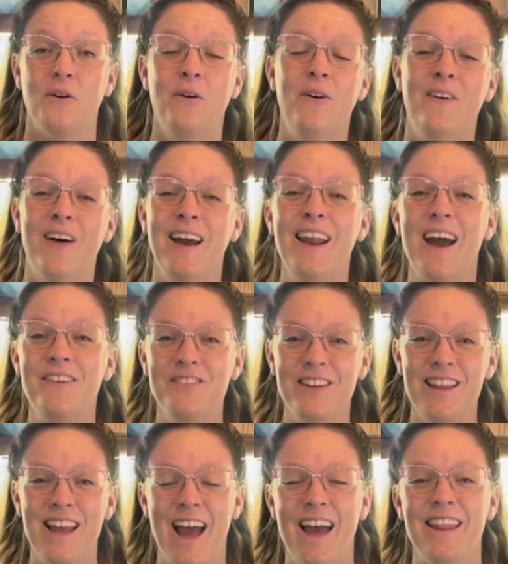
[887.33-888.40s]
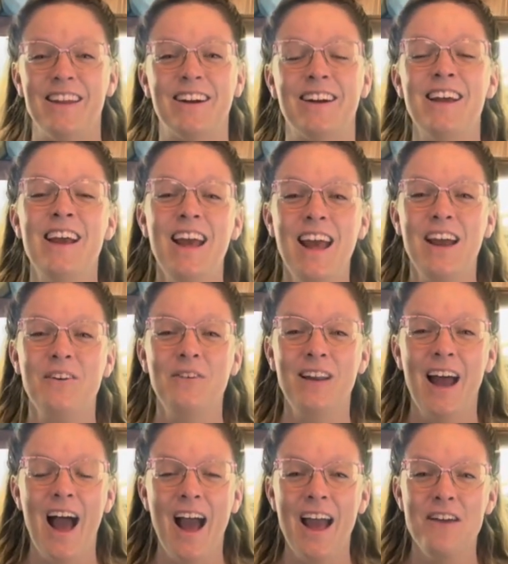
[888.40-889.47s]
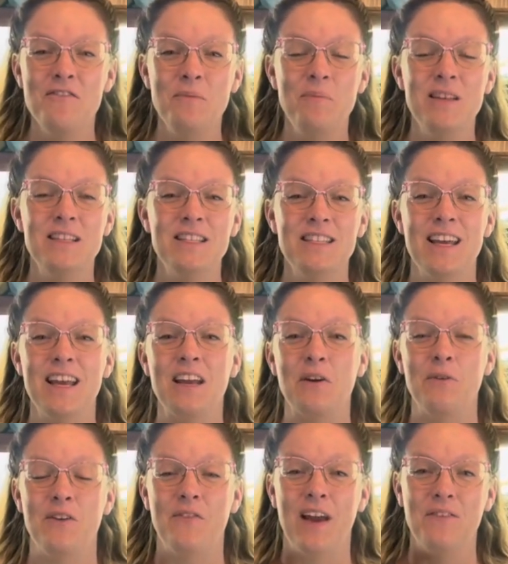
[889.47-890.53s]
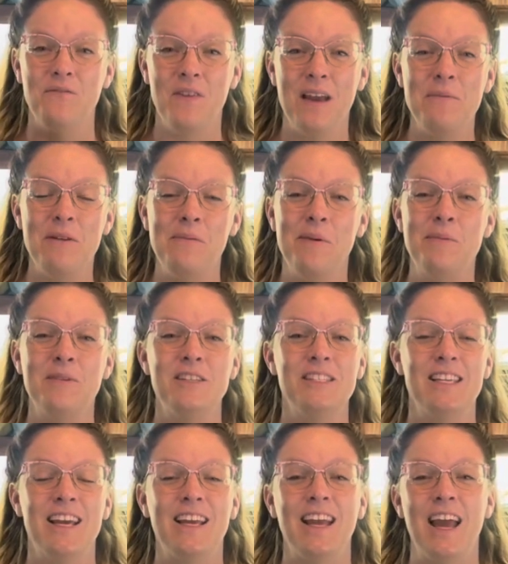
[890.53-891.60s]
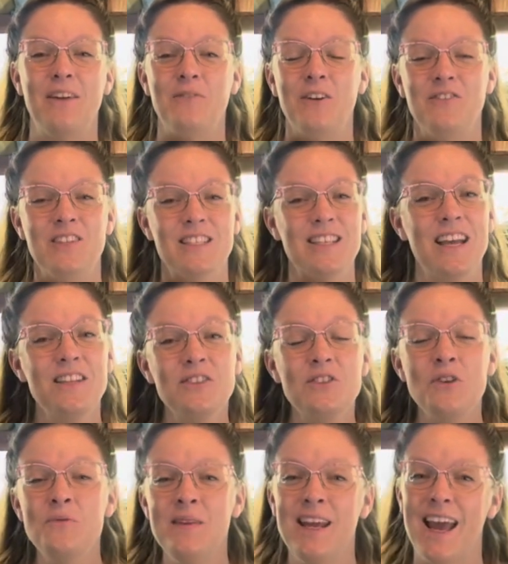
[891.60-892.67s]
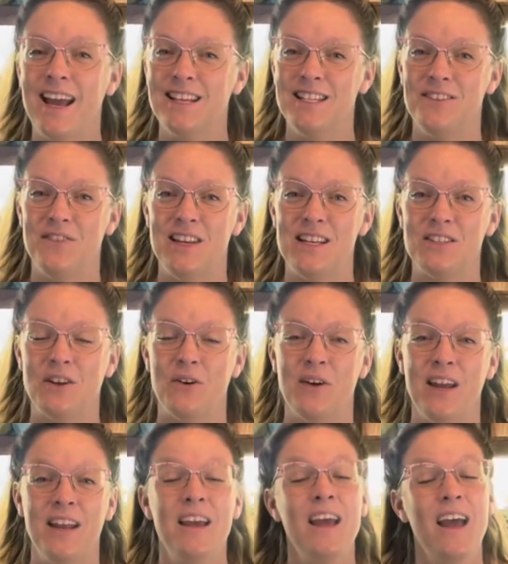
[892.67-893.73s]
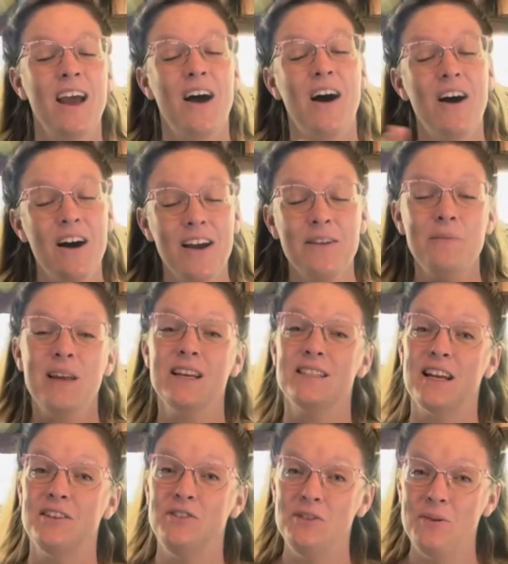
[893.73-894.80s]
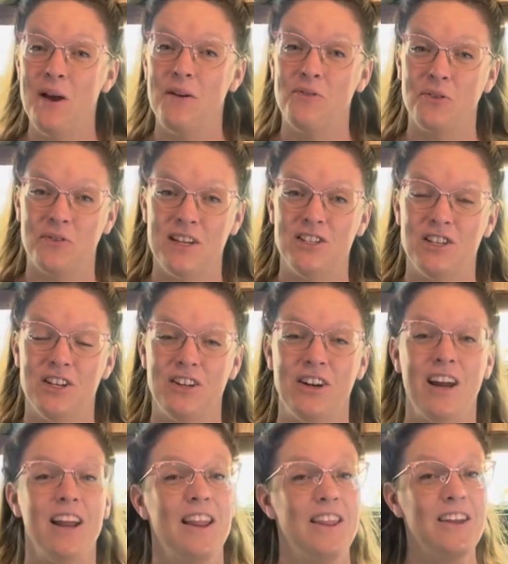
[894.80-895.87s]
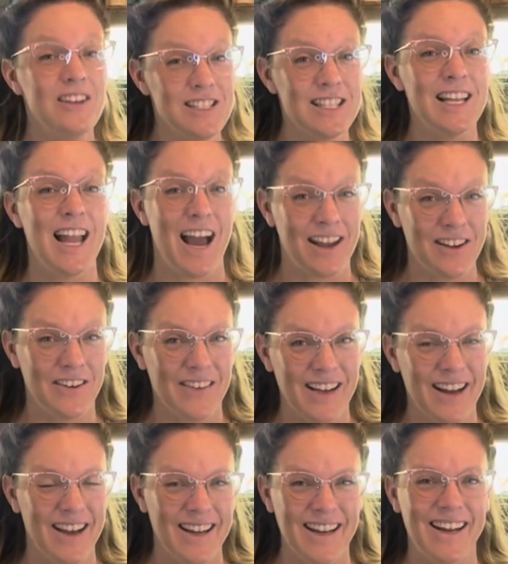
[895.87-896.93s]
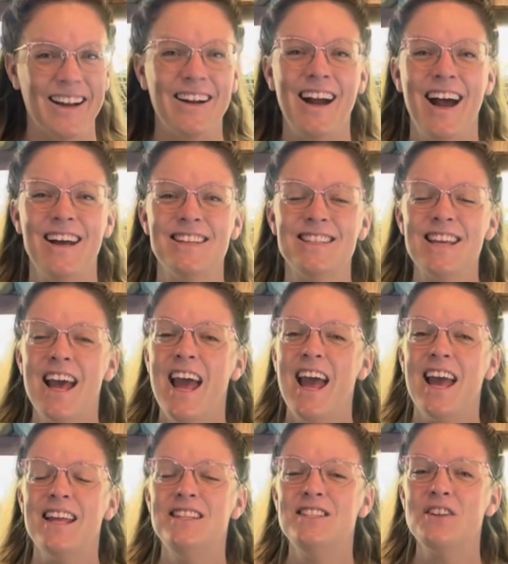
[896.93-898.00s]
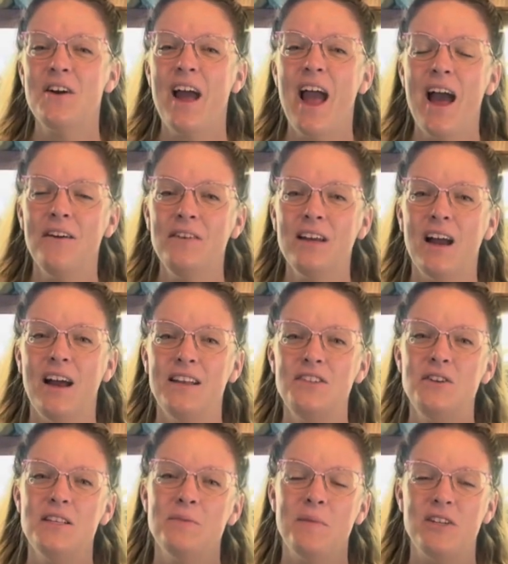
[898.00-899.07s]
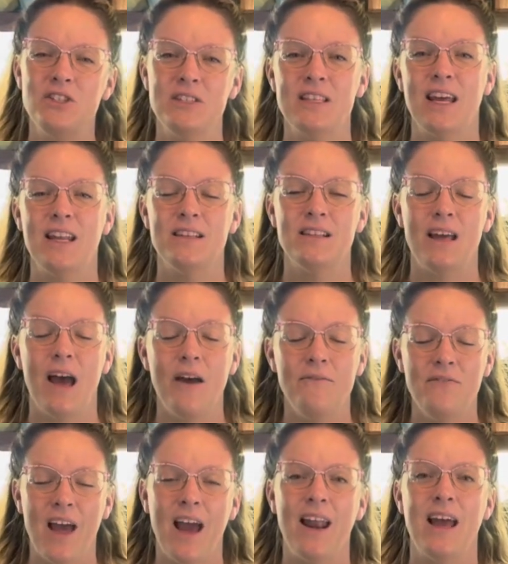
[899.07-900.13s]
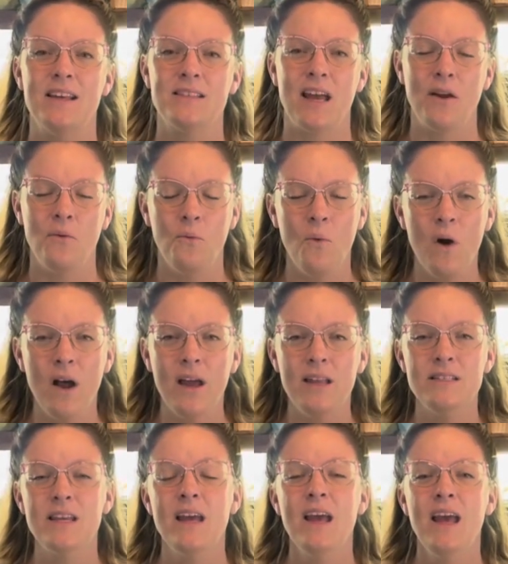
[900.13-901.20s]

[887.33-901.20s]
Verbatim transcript: one after the other. And when I haven't been sick, we've had family members sick, and we've just had so many activities going on because I do have 3 children. There's a lot going on in our house. And so I haven't gotten to as much of that as I want.